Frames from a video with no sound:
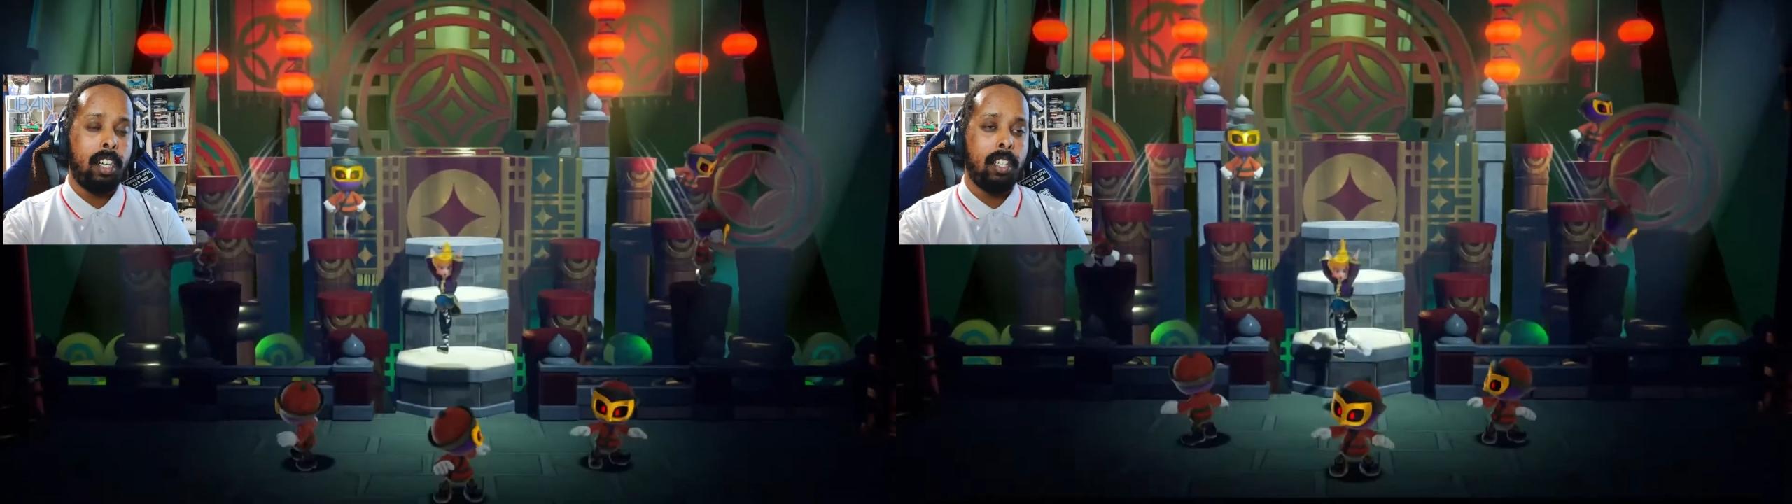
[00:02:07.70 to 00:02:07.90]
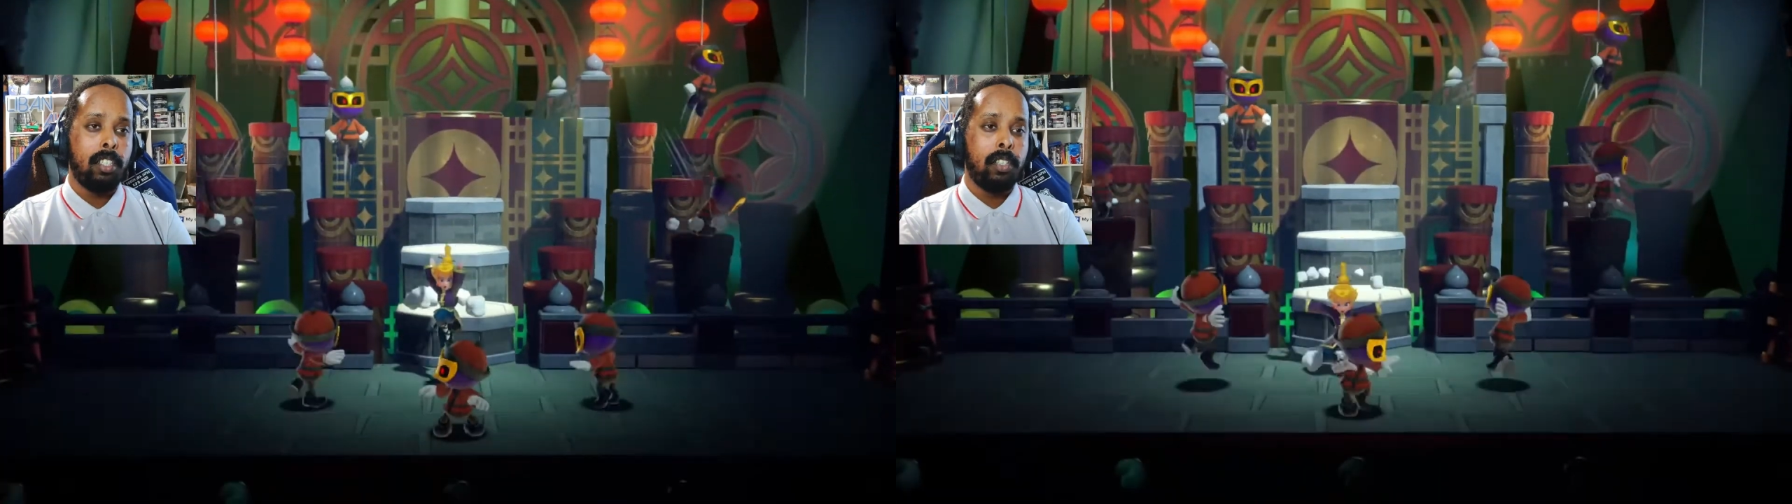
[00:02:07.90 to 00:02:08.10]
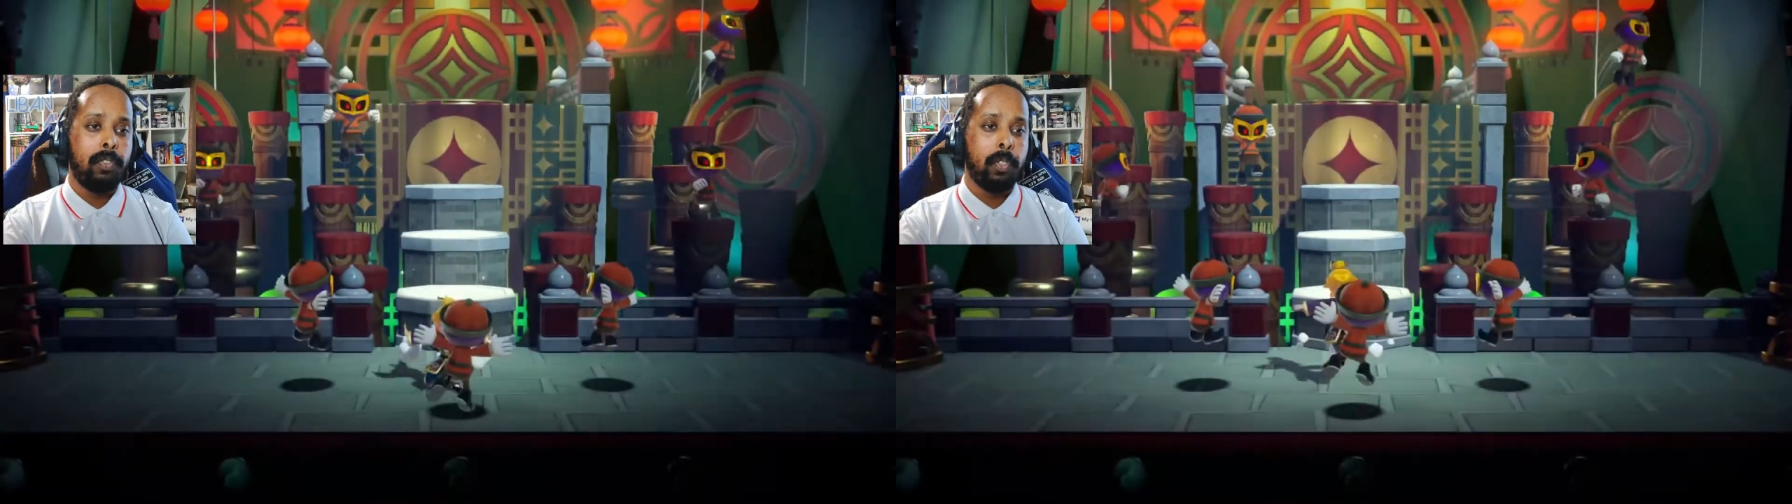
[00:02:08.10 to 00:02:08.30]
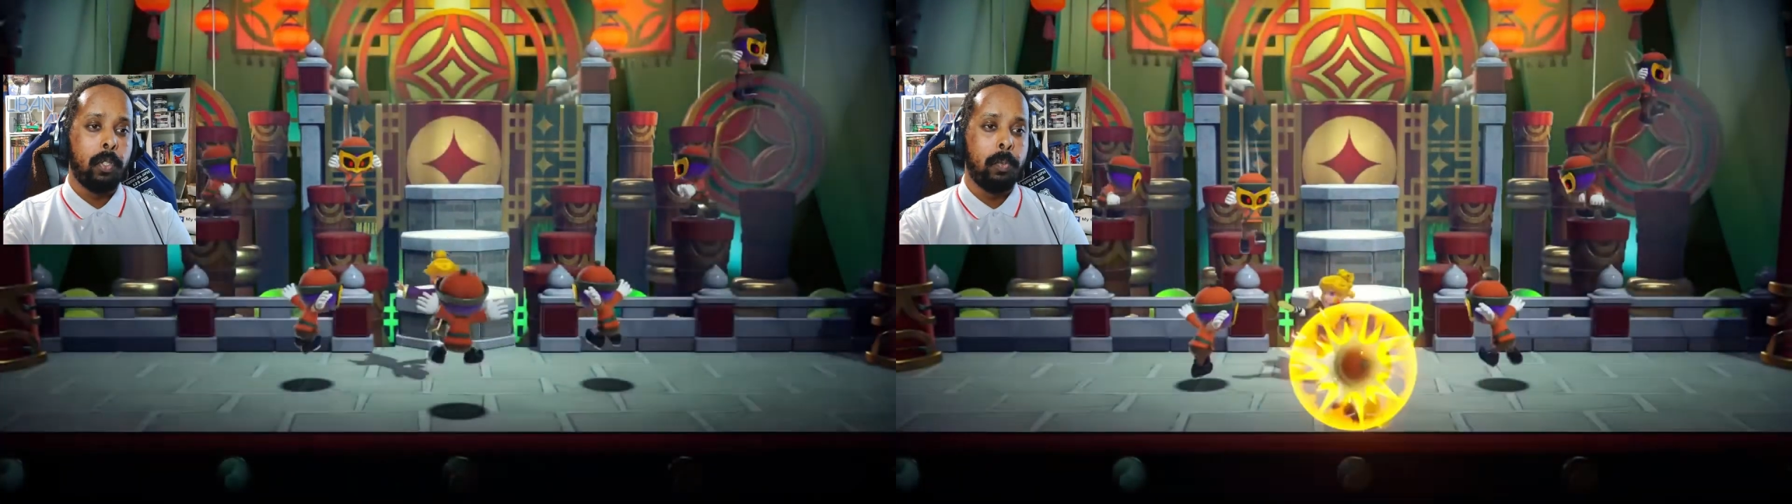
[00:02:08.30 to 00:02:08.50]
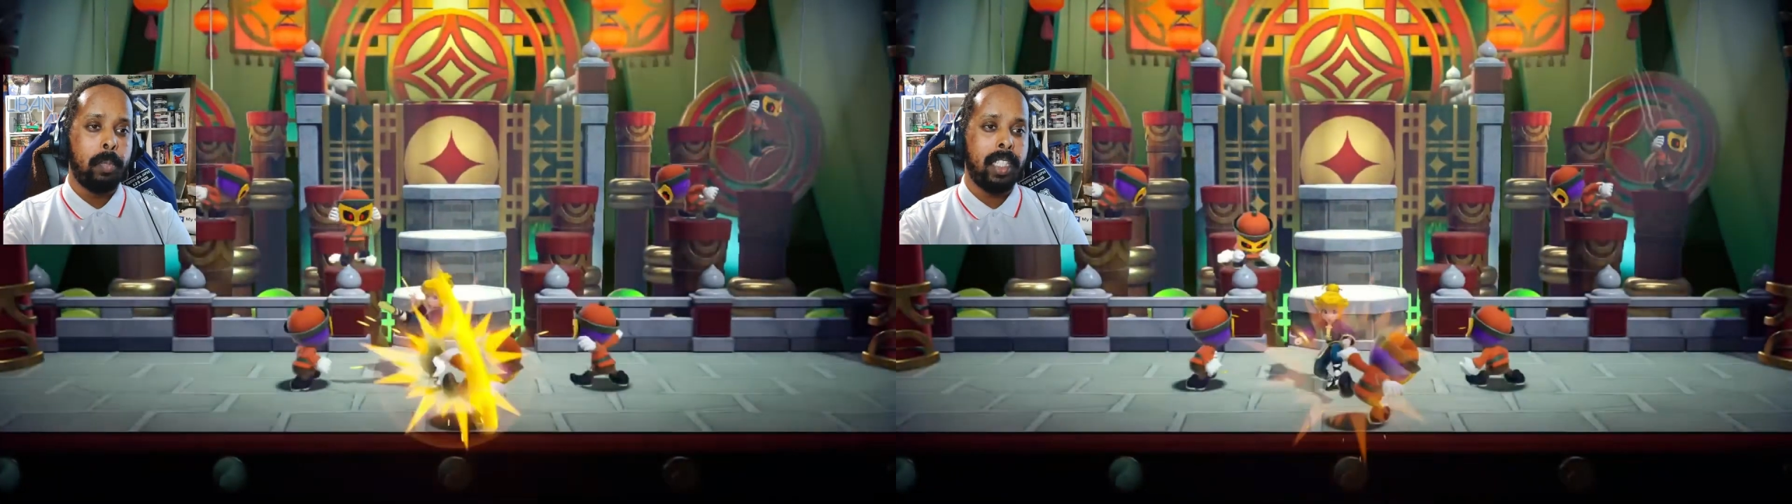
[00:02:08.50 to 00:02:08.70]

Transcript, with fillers: foul fiends. Kung Fu